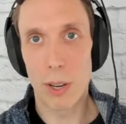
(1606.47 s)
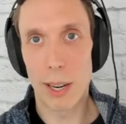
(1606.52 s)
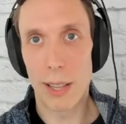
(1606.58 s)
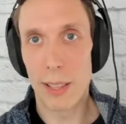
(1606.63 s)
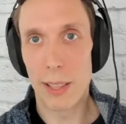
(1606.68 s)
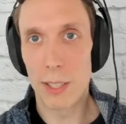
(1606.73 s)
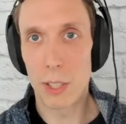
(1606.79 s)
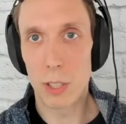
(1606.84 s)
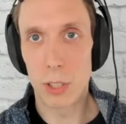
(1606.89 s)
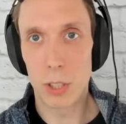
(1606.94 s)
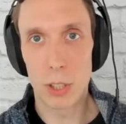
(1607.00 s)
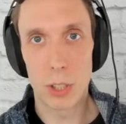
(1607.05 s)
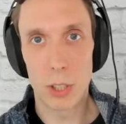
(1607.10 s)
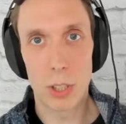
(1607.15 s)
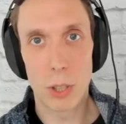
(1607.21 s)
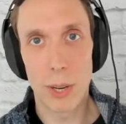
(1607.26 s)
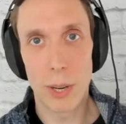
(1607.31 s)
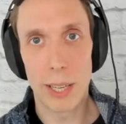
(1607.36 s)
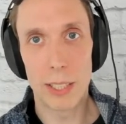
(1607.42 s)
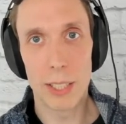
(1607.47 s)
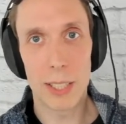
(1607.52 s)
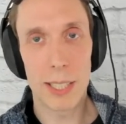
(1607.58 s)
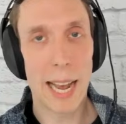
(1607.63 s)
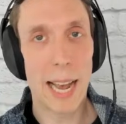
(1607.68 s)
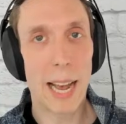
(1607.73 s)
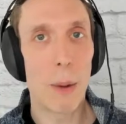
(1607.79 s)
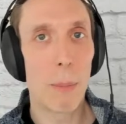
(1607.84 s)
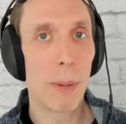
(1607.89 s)
And this is showing just
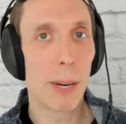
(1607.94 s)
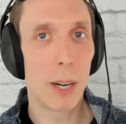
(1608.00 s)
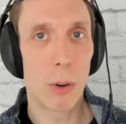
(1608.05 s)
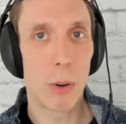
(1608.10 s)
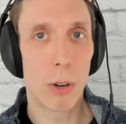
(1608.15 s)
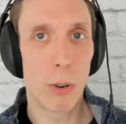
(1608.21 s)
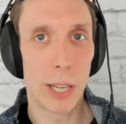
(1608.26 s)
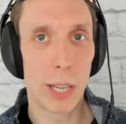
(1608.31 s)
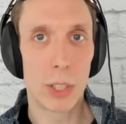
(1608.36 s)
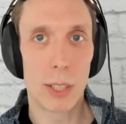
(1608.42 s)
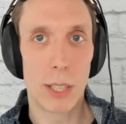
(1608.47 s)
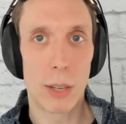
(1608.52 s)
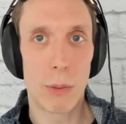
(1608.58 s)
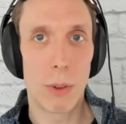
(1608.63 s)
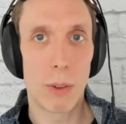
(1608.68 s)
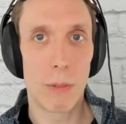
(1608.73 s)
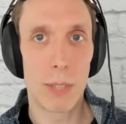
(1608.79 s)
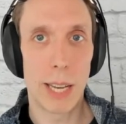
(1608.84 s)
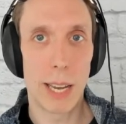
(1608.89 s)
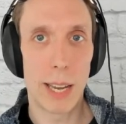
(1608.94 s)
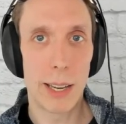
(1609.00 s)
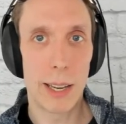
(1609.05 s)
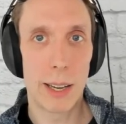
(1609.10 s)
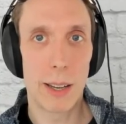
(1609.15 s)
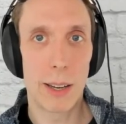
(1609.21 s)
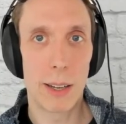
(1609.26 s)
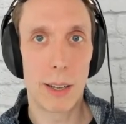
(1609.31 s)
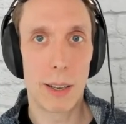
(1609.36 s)
how big a regression that we've
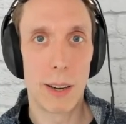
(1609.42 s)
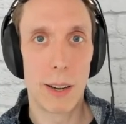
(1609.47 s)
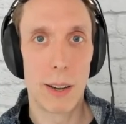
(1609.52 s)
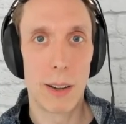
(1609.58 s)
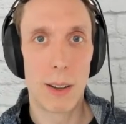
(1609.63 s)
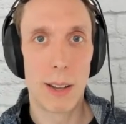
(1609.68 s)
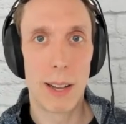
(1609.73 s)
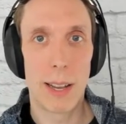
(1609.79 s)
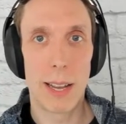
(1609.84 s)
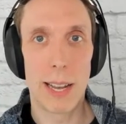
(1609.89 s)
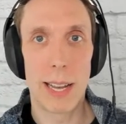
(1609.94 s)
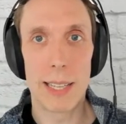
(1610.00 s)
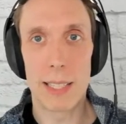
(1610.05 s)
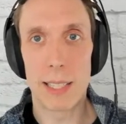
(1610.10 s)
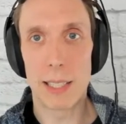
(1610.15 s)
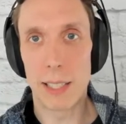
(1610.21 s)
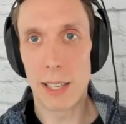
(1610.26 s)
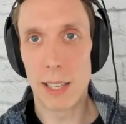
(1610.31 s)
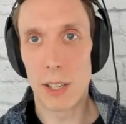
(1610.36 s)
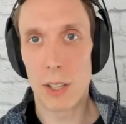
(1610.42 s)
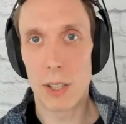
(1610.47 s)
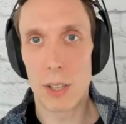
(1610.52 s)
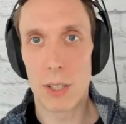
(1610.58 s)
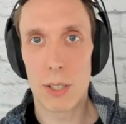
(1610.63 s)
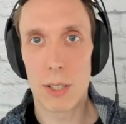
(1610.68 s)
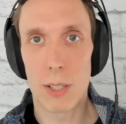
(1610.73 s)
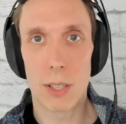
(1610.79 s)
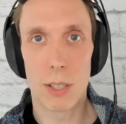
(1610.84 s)
taken as
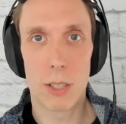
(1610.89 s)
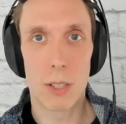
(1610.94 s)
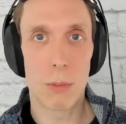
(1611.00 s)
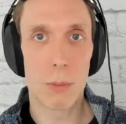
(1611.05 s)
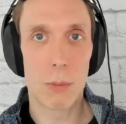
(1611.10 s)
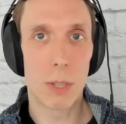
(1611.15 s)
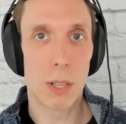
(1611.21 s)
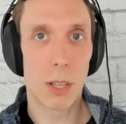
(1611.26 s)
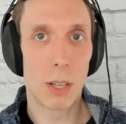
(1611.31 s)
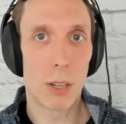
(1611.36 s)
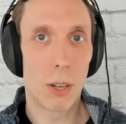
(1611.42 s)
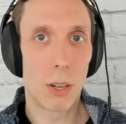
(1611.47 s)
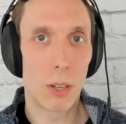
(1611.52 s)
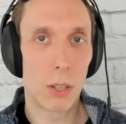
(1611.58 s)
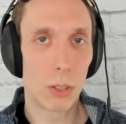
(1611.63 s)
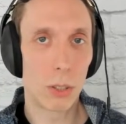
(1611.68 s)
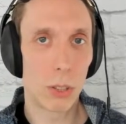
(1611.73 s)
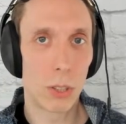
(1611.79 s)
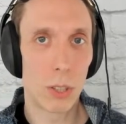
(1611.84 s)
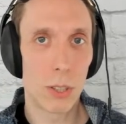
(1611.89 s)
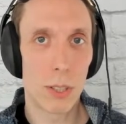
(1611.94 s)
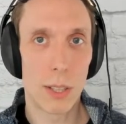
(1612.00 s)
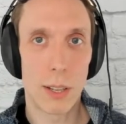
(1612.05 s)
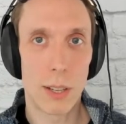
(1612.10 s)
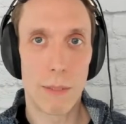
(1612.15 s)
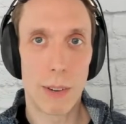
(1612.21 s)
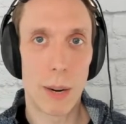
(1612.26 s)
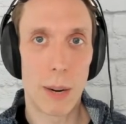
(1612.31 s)
leaders in terms of the cultures and the
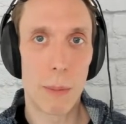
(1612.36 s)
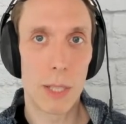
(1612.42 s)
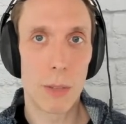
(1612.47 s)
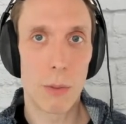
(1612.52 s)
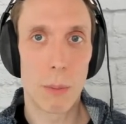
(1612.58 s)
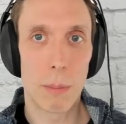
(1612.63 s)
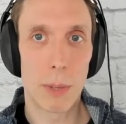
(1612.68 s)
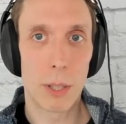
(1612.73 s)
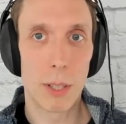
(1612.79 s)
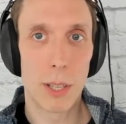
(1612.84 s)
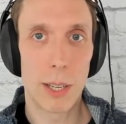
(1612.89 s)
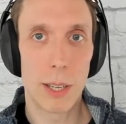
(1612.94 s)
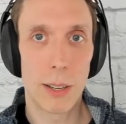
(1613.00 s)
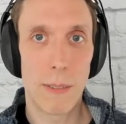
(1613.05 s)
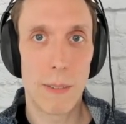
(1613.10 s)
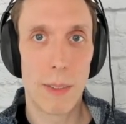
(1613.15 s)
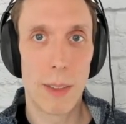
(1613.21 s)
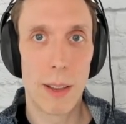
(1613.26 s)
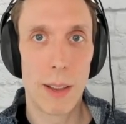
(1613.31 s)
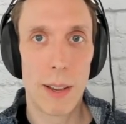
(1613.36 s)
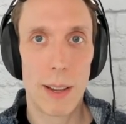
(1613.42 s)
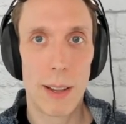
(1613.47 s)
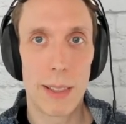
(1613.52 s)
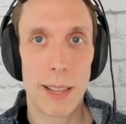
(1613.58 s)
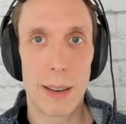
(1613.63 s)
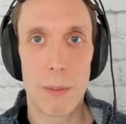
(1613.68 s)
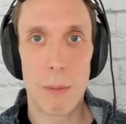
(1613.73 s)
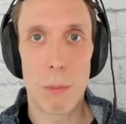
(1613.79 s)
environments that we're building,
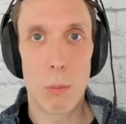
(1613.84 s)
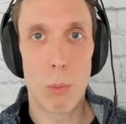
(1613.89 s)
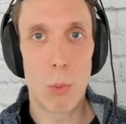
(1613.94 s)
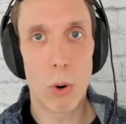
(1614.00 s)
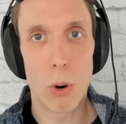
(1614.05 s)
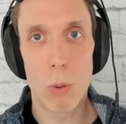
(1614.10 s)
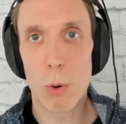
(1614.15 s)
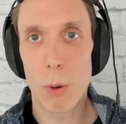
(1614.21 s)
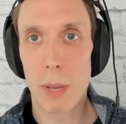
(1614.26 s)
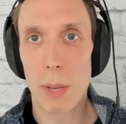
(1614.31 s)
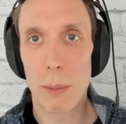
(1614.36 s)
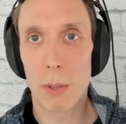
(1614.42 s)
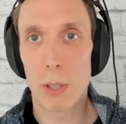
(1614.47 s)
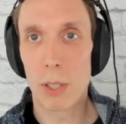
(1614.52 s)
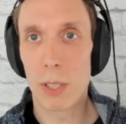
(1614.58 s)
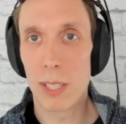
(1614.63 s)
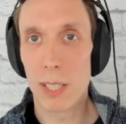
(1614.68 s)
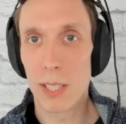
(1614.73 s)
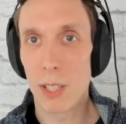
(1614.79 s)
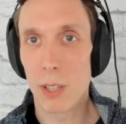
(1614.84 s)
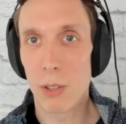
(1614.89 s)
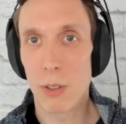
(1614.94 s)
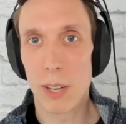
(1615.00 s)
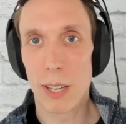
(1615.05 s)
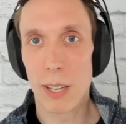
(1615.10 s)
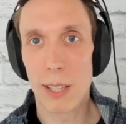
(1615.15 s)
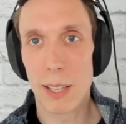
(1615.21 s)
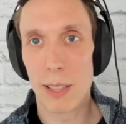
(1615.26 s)
that more and more people are
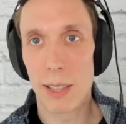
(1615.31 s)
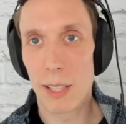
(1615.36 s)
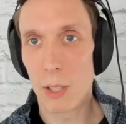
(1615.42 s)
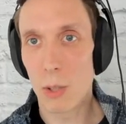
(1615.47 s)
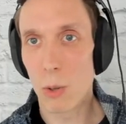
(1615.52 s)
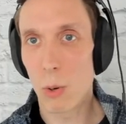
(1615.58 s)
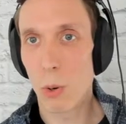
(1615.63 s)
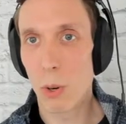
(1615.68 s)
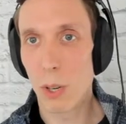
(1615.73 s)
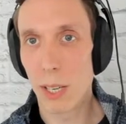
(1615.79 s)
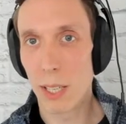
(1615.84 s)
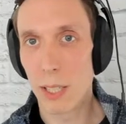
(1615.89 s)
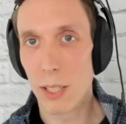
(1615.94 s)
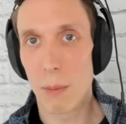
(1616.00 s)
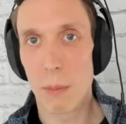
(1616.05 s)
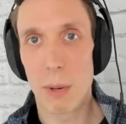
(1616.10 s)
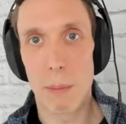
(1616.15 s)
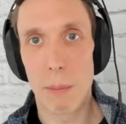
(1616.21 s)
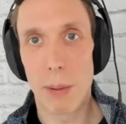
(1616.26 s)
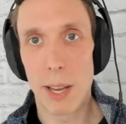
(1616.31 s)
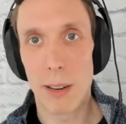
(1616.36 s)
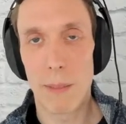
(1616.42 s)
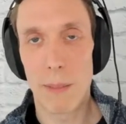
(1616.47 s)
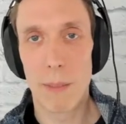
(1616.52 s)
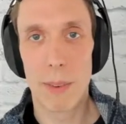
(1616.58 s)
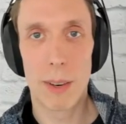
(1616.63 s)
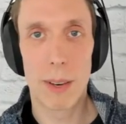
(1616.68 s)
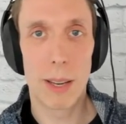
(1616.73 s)
disagreeing that these core needs are being met,
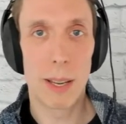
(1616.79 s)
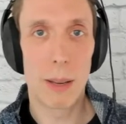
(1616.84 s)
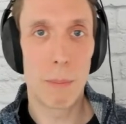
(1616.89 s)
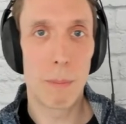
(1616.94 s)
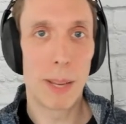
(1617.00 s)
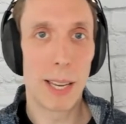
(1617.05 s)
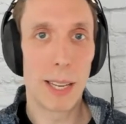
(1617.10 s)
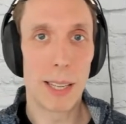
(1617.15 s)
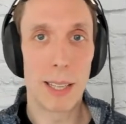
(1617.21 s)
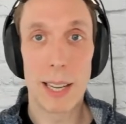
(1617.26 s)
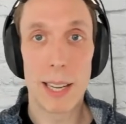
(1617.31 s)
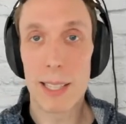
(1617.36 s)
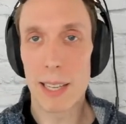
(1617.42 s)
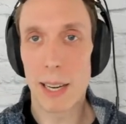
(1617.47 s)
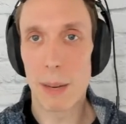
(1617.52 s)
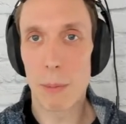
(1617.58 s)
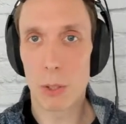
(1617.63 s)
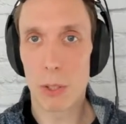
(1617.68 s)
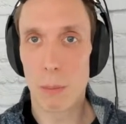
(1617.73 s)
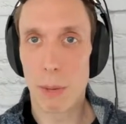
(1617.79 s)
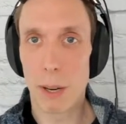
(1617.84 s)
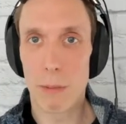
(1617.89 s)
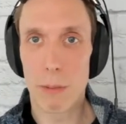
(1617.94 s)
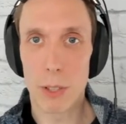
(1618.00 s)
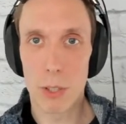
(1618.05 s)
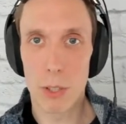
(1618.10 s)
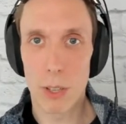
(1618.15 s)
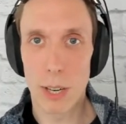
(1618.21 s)
being less able to
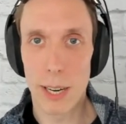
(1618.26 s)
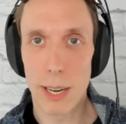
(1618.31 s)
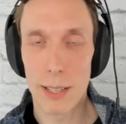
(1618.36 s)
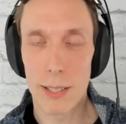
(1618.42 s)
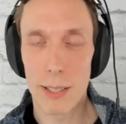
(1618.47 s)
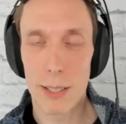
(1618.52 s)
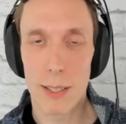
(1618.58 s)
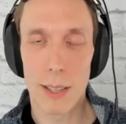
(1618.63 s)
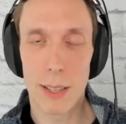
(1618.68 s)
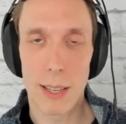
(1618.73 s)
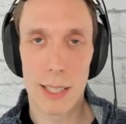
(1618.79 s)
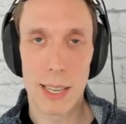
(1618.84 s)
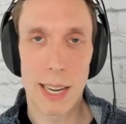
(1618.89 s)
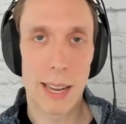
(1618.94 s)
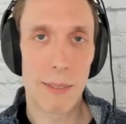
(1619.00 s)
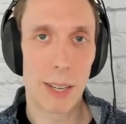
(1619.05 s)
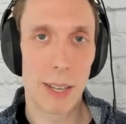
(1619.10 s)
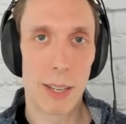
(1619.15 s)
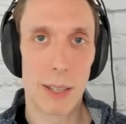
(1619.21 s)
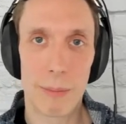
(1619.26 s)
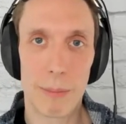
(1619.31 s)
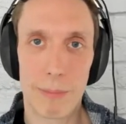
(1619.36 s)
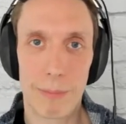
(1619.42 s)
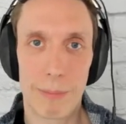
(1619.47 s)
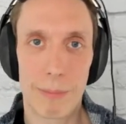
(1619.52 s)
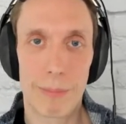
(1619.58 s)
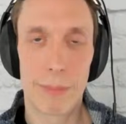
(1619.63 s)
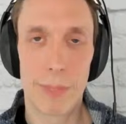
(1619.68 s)
buffer stress, and it's having an
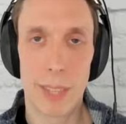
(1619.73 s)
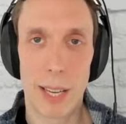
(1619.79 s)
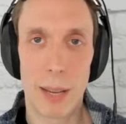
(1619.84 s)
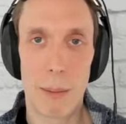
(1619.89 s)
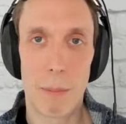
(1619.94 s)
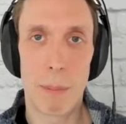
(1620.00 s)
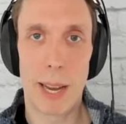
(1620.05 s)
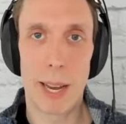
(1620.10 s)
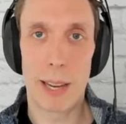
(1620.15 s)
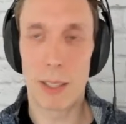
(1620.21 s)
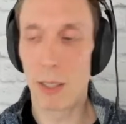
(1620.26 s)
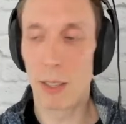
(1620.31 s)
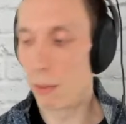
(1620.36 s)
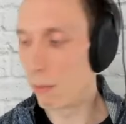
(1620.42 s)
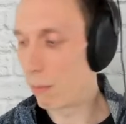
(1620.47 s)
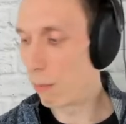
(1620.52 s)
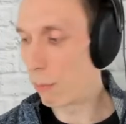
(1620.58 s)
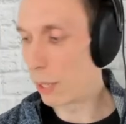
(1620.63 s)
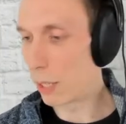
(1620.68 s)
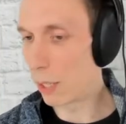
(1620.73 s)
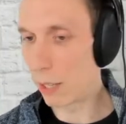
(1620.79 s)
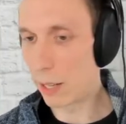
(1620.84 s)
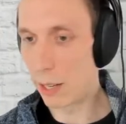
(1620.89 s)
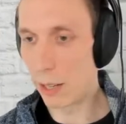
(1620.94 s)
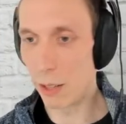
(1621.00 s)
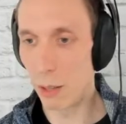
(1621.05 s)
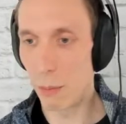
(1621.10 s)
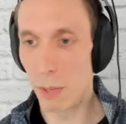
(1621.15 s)
impact on mental
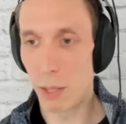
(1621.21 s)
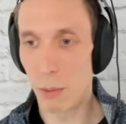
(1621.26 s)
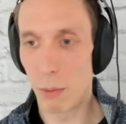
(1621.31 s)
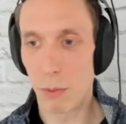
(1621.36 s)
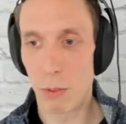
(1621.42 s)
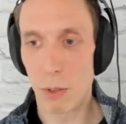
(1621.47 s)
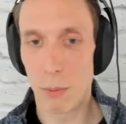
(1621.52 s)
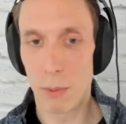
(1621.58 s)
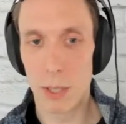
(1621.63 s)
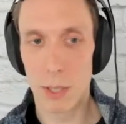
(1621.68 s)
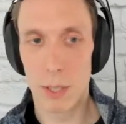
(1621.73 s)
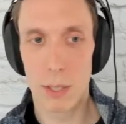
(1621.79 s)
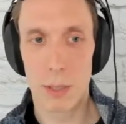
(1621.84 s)
health and performance.